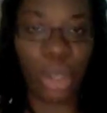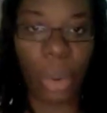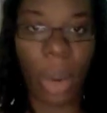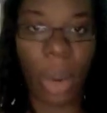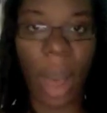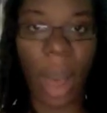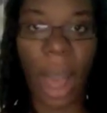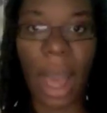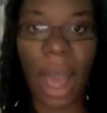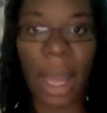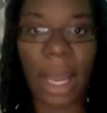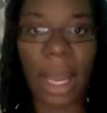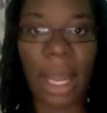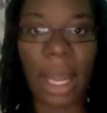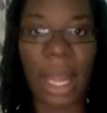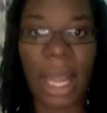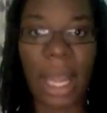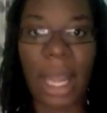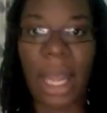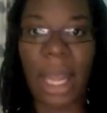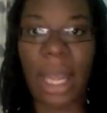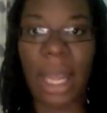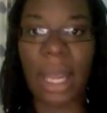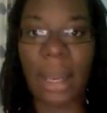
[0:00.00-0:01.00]
hot,
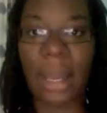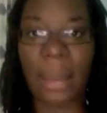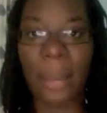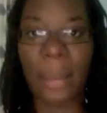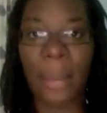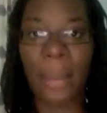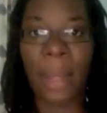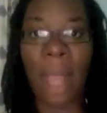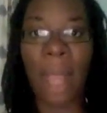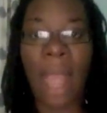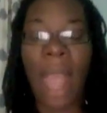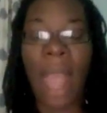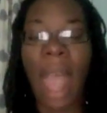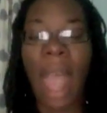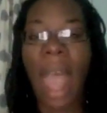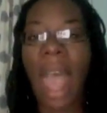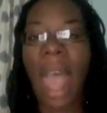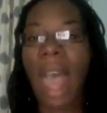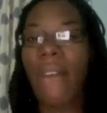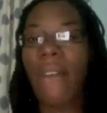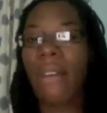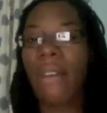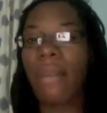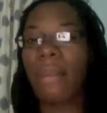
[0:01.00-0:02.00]
and I
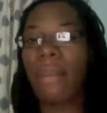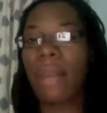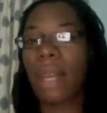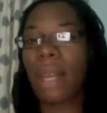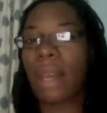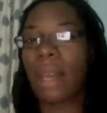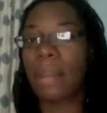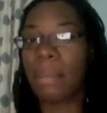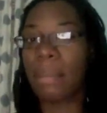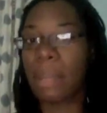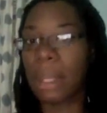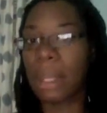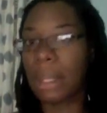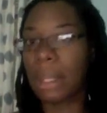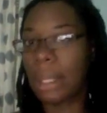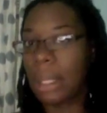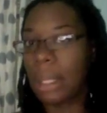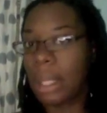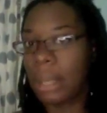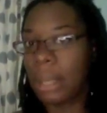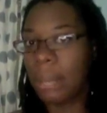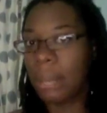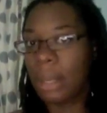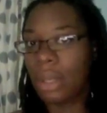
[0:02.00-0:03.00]
haven't been
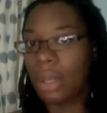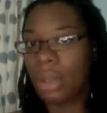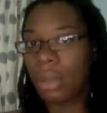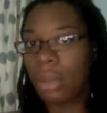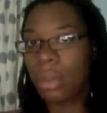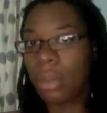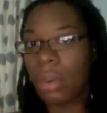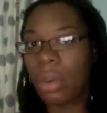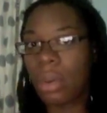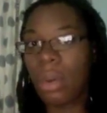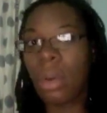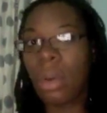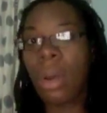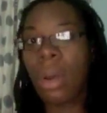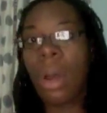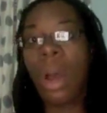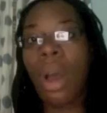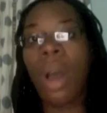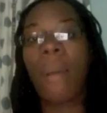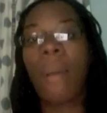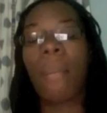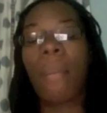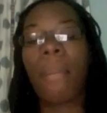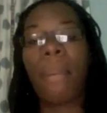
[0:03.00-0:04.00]
completely miserable,
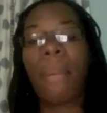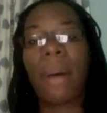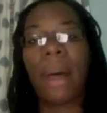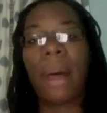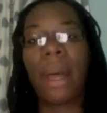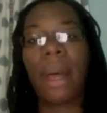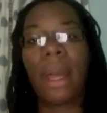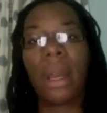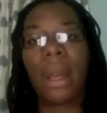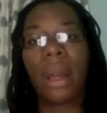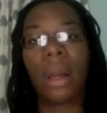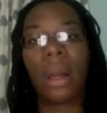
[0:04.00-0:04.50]
but